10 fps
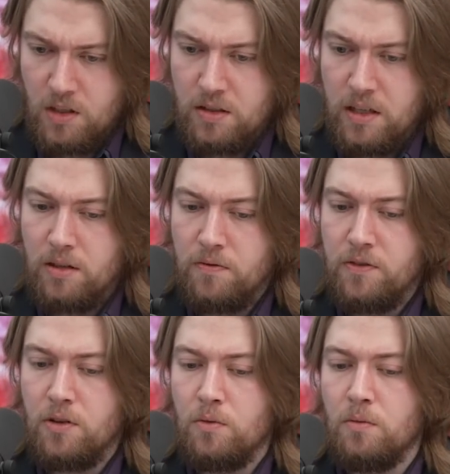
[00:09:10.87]
did
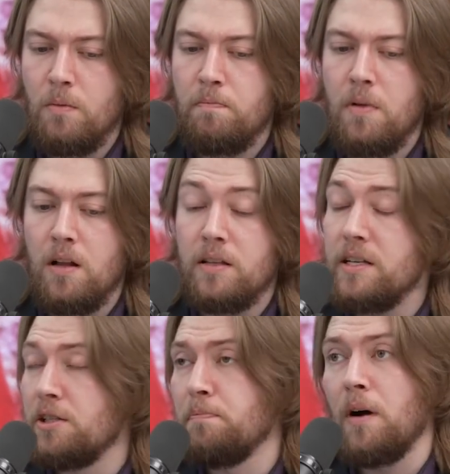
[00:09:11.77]
view at
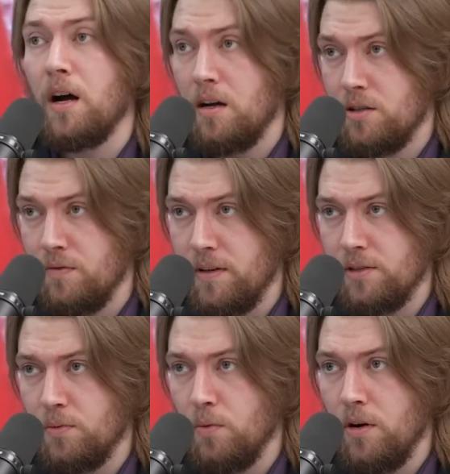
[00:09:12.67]
least part of
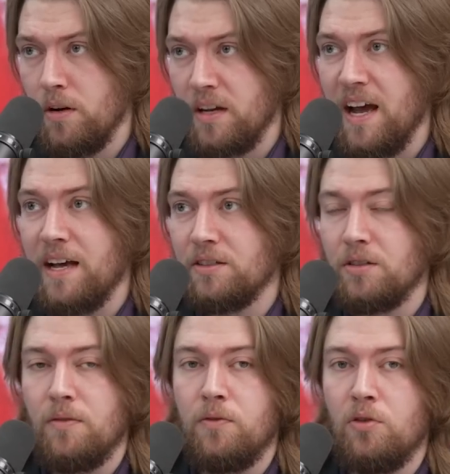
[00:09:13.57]
his work
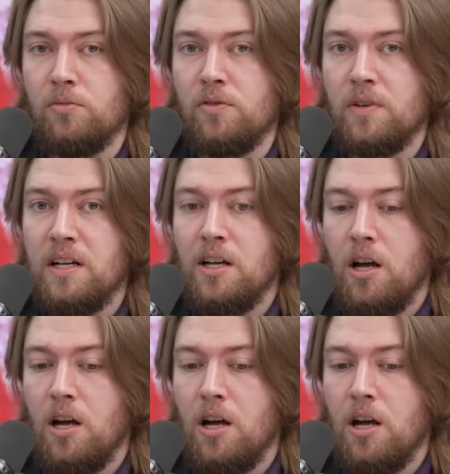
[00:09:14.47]
as a form of